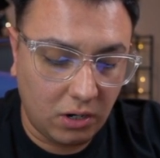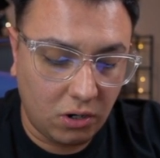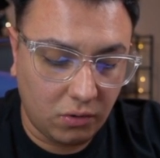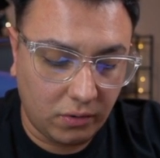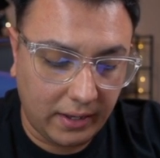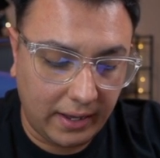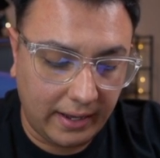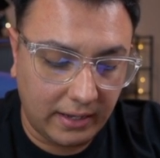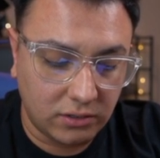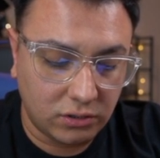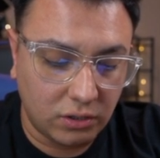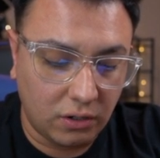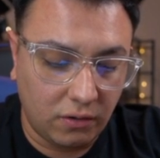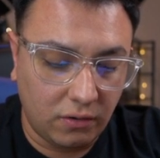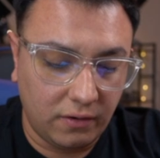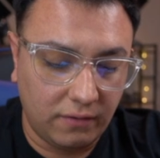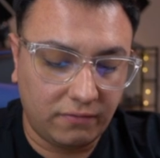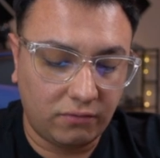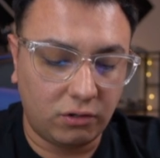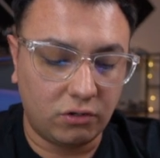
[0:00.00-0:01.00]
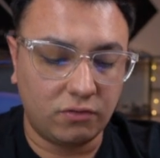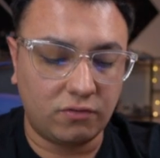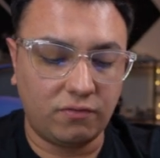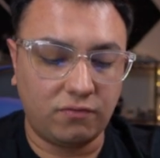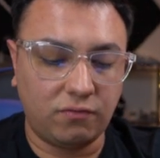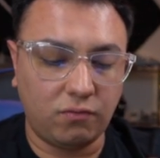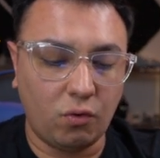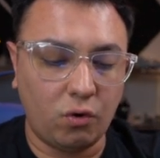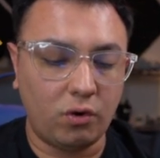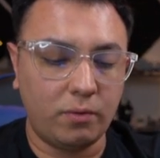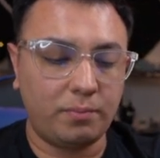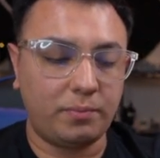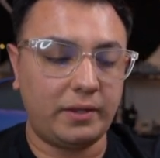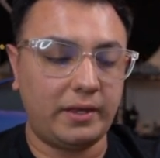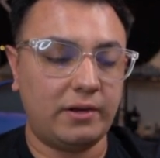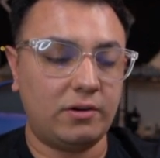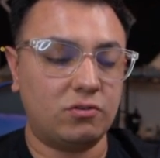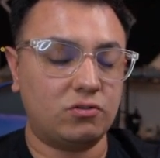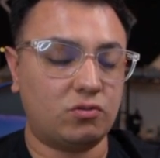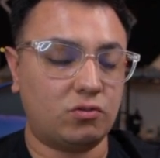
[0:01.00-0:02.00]
Okay, so if there's 4
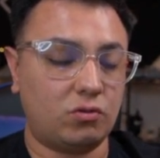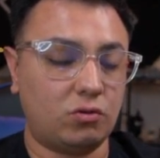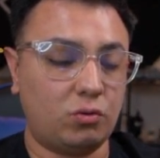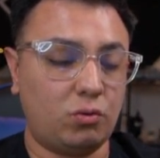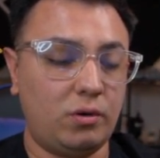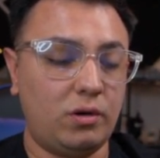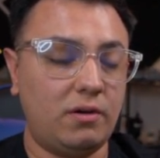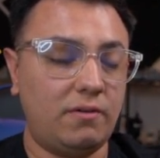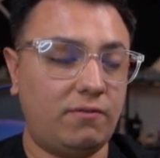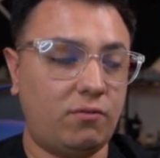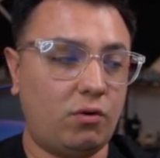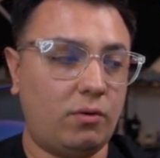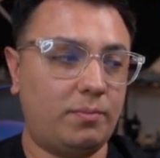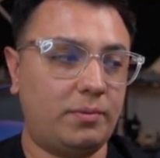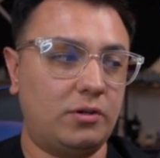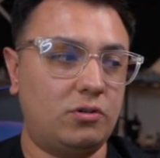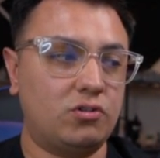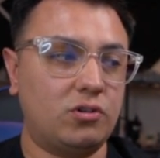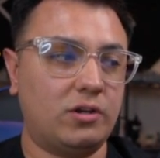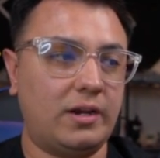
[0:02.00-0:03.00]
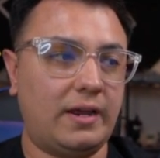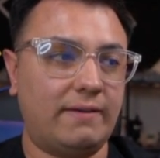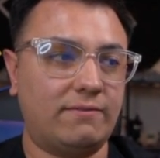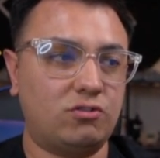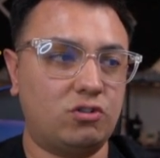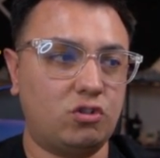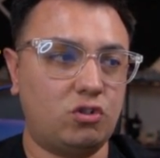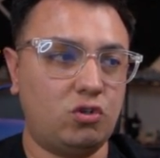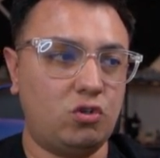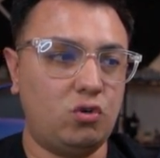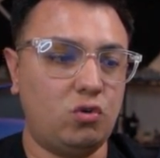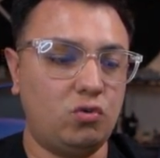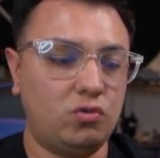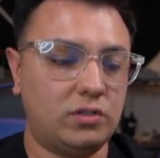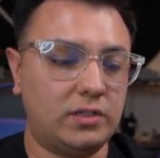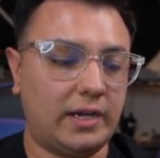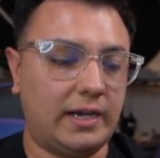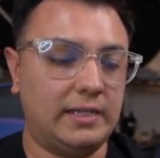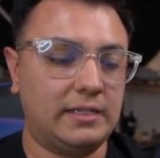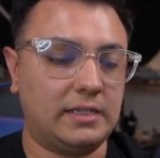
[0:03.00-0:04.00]
players, 3 to 4 players, you can have 2
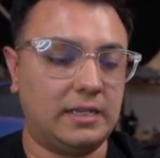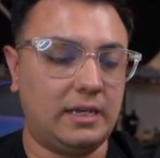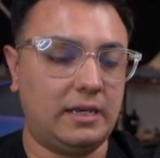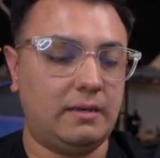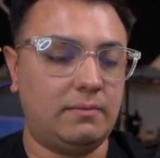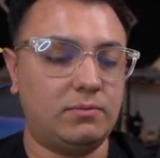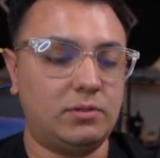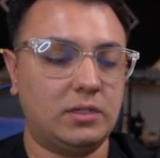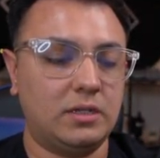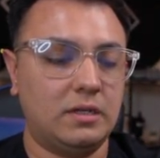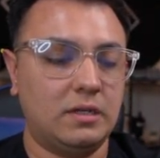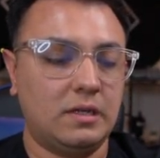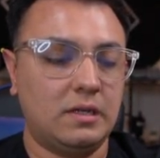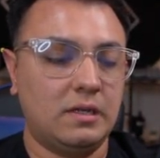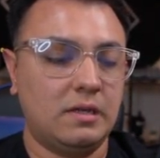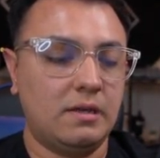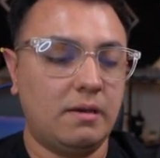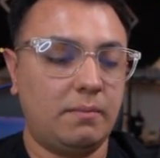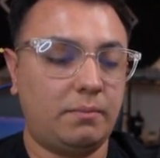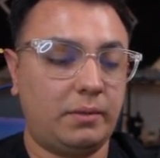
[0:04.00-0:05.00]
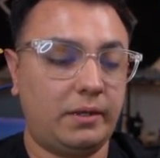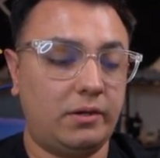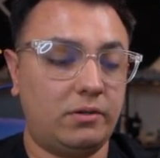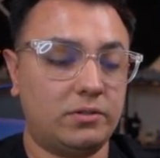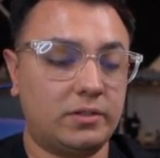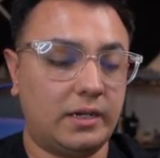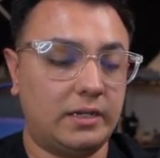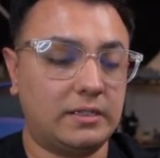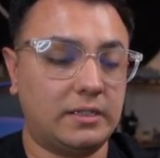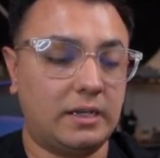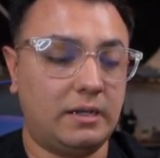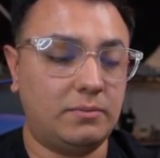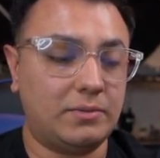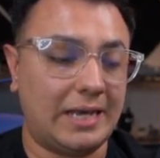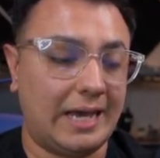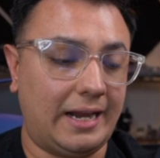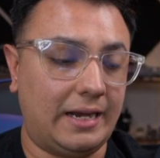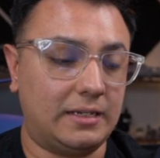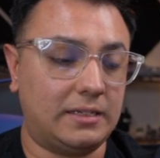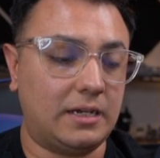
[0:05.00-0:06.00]
side schemes, player side schemes
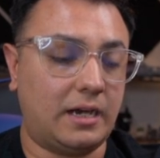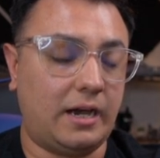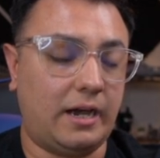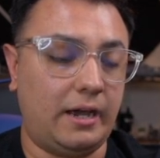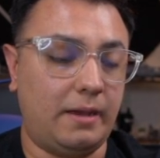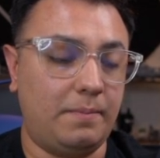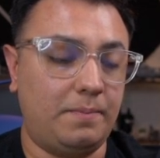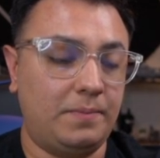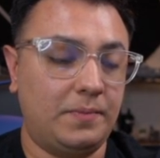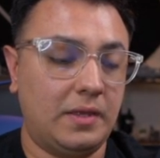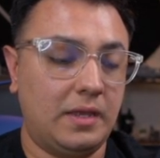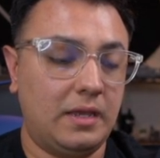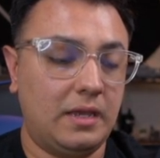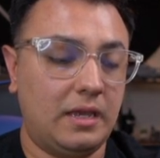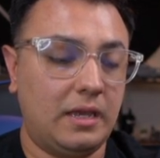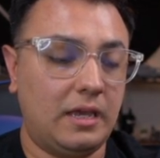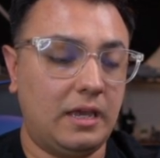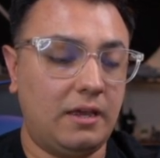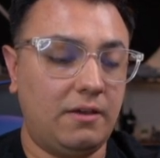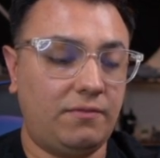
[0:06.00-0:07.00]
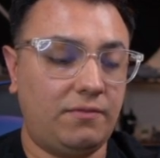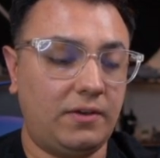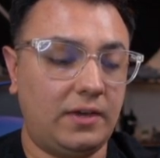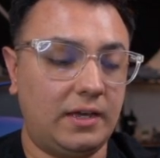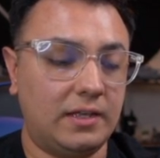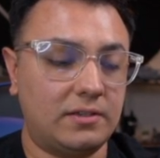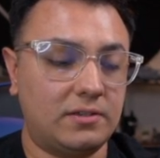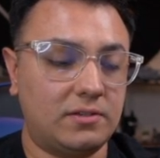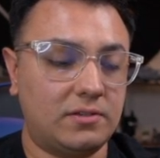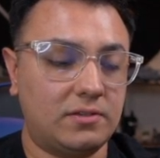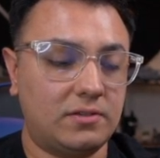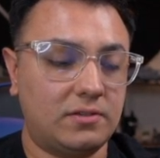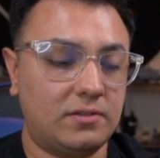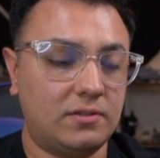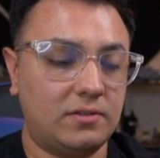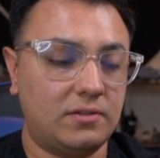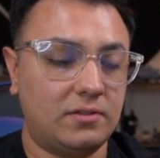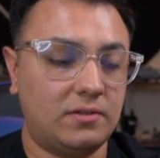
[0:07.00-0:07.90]
at a time. If it's